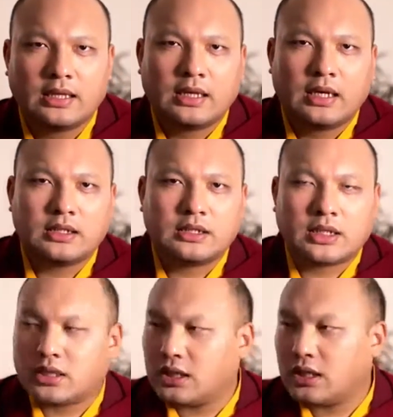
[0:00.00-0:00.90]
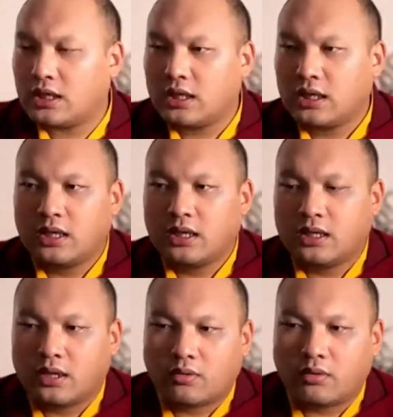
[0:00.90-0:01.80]
Later they built a
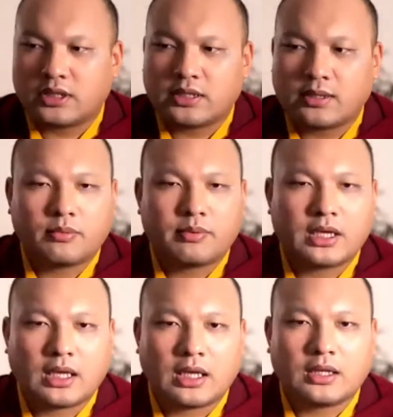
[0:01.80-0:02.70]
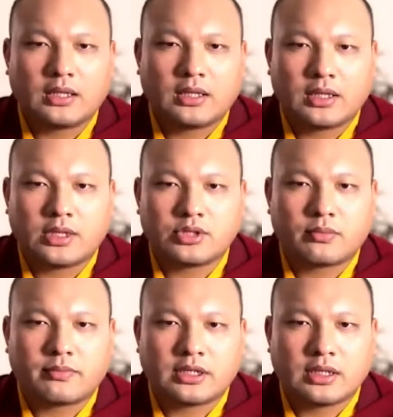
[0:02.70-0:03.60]
monastery that was a great
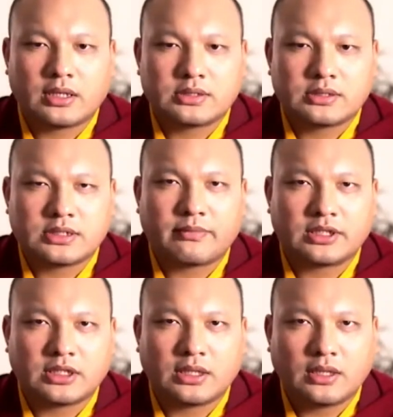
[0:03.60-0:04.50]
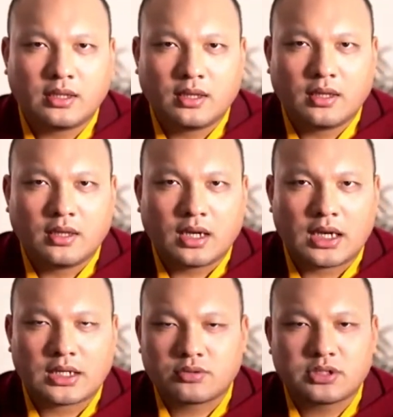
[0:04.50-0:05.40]
place where Milarepa practiced.
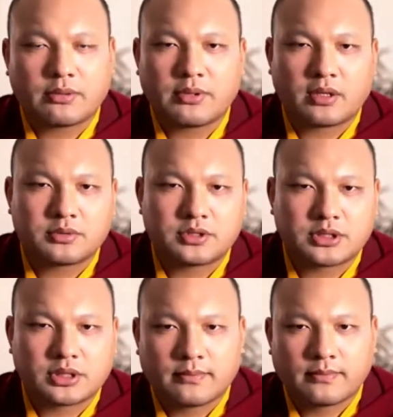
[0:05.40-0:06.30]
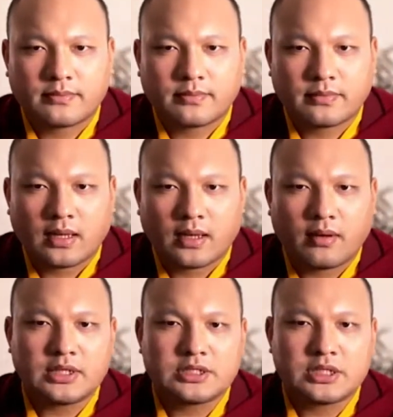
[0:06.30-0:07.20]
And so that yogi,
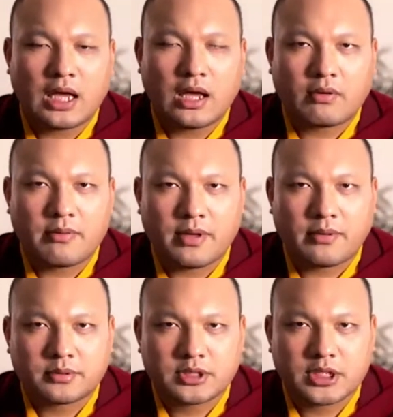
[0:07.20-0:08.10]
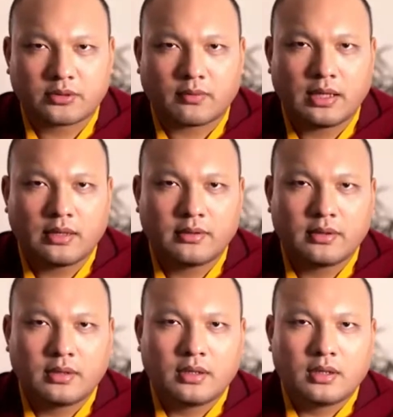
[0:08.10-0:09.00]
he just disappeared. Where he
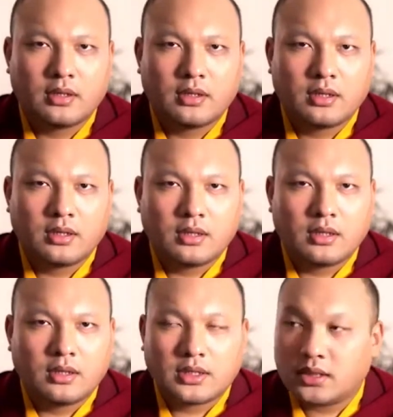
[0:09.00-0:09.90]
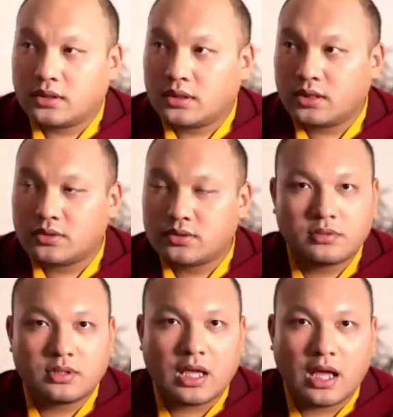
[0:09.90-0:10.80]
went, Gampopa had no idea where
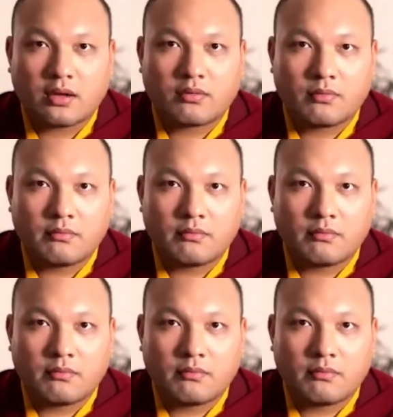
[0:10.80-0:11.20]
he'd gone.